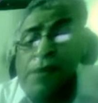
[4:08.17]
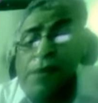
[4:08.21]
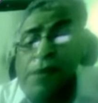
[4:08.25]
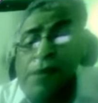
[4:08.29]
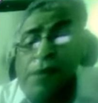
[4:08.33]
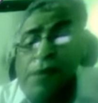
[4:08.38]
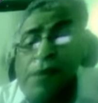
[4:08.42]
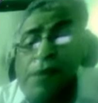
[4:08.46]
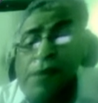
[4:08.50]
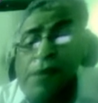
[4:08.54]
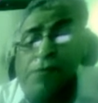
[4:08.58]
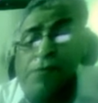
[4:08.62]

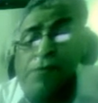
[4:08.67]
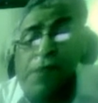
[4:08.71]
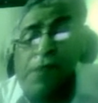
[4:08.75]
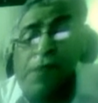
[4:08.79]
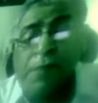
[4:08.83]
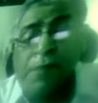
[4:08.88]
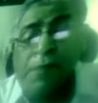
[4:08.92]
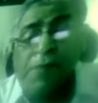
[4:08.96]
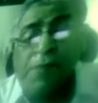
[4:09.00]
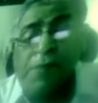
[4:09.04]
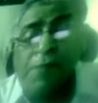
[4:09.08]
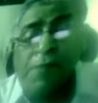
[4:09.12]
if
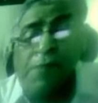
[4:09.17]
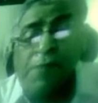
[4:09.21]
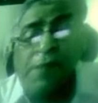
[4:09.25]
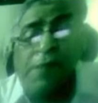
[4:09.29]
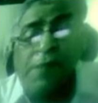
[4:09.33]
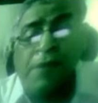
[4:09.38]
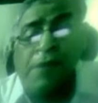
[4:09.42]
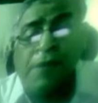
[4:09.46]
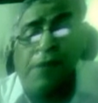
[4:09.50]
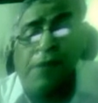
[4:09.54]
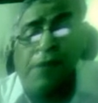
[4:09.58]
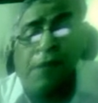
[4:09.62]
reimbursement,
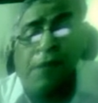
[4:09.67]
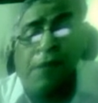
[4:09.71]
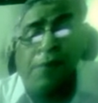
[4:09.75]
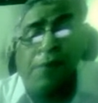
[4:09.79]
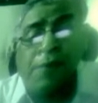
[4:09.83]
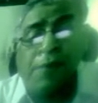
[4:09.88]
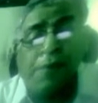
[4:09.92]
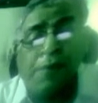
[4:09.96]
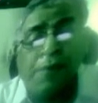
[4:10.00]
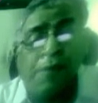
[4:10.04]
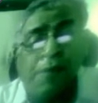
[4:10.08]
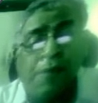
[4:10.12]
community
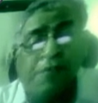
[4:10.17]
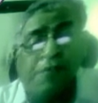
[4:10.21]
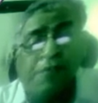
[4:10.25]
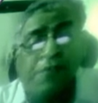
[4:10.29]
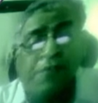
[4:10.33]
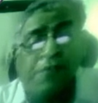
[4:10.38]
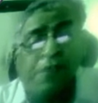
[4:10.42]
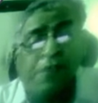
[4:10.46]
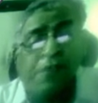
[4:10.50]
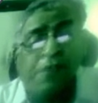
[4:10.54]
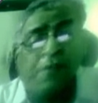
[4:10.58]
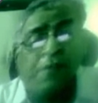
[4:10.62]
assistance
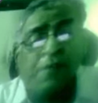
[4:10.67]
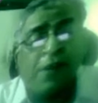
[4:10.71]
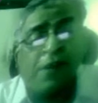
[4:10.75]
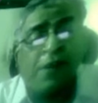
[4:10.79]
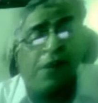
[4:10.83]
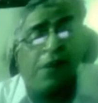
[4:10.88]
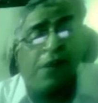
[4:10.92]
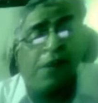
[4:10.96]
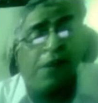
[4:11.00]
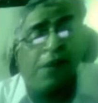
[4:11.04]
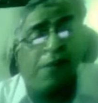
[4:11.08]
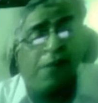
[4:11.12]
and volunteer time.